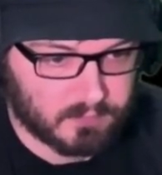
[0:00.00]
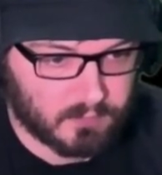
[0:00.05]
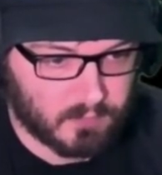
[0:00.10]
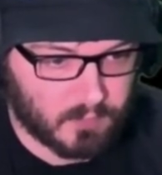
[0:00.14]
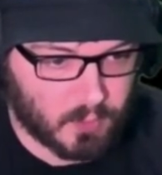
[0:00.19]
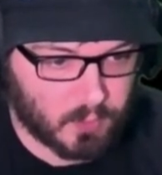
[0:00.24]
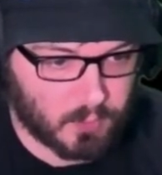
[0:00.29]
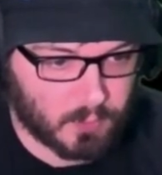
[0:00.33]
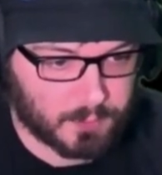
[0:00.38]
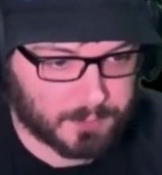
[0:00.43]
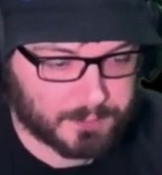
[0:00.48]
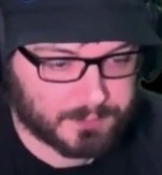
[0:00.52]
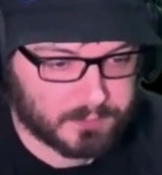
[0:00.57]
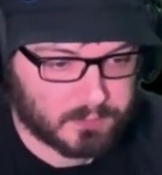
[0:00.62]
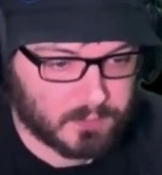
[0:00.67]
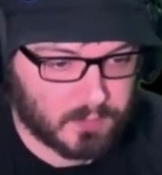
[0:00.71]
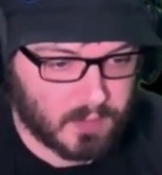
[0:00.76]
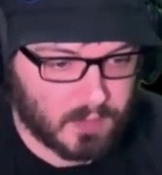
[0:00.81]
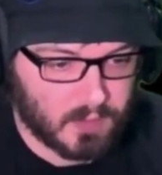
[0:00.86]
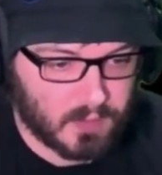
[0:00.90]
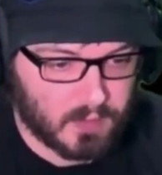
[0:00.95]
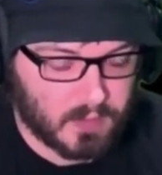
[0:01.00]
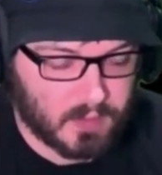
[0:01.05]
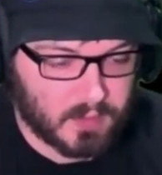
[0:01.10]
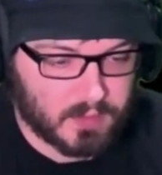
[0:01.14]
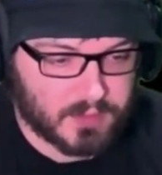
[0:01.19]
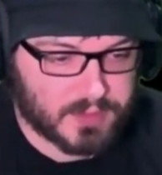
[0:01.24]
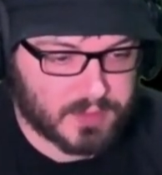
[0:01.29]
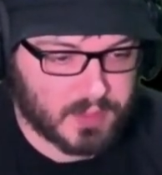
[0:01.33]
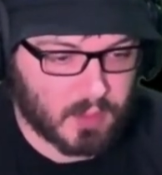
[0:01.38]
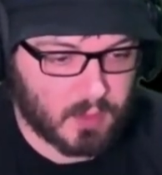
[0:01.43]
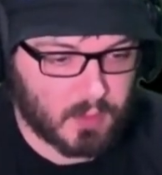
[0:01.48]
Cool.
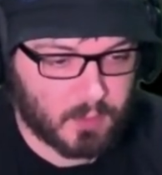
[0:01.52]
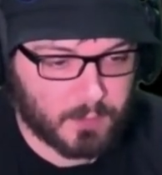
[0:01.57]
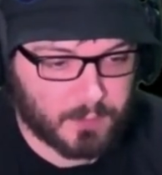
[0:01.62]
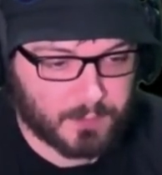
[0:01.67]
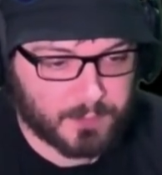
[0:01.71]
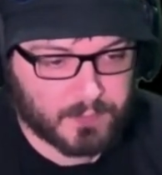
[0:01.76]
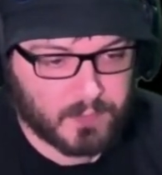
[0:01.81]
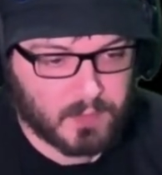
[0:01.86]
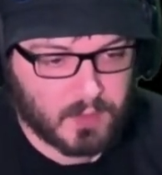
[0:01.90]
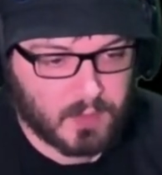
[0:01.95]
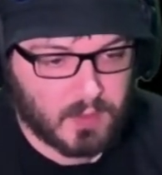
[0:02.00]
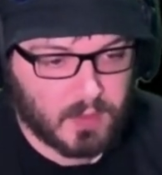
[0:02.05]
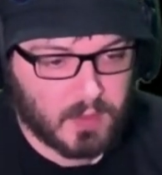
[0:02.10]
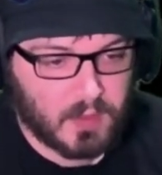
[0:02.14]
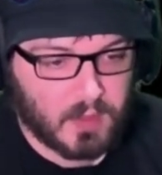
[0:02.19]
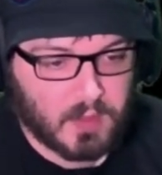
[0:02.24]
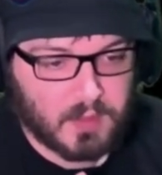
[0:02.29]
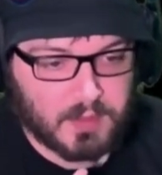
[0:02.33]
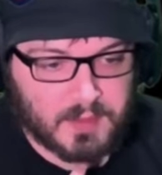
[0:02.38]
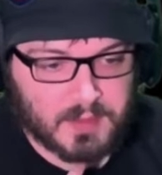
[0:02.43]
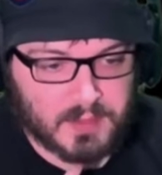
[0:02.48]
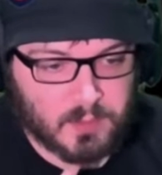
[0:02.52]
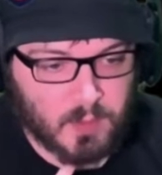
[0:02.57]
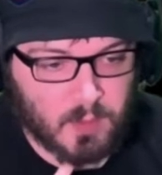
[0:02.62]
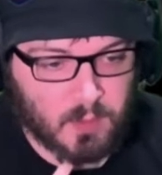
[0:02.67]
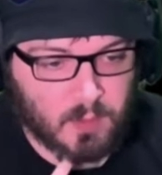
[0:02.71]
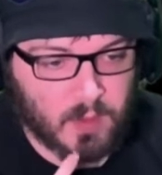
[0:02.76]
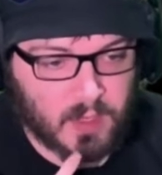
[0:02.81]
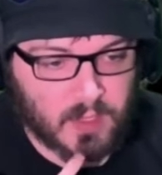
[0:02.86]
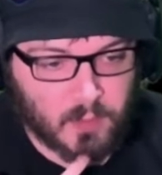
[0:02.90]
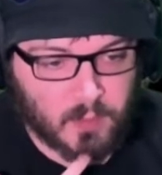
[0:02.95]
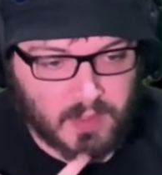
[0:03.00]
So, this is what
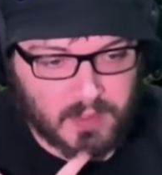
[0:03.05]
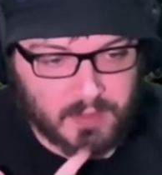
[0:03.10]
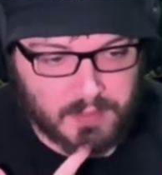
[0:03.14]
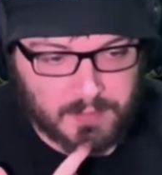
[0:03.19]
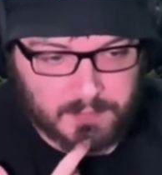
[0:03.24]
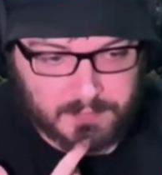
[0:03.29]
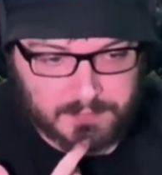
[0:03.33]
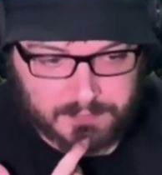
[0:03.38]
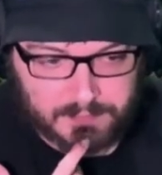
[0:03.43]
we're working with.